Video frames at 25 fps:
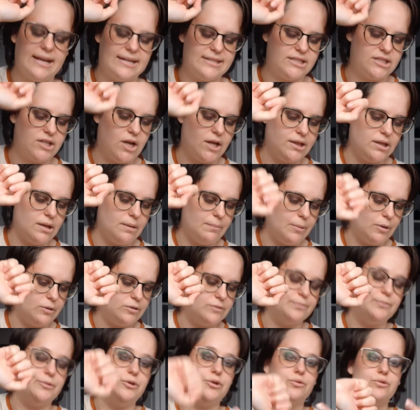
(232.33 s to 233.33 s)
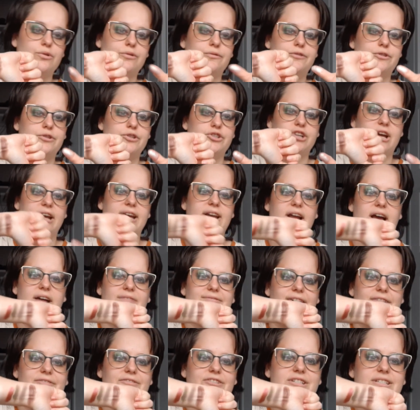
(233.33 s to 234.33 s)
It's not the most beautiful shade I've
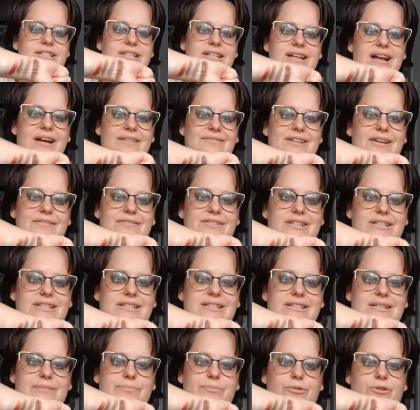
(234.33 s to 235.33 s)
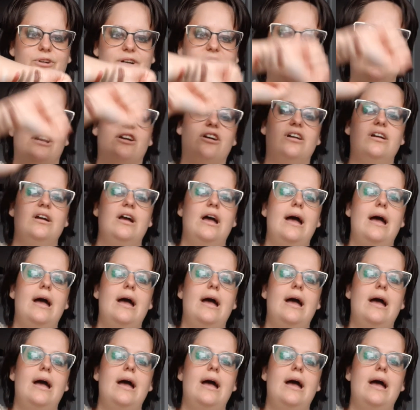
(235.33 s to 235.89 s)
ever seen. I've definitely seen prettier,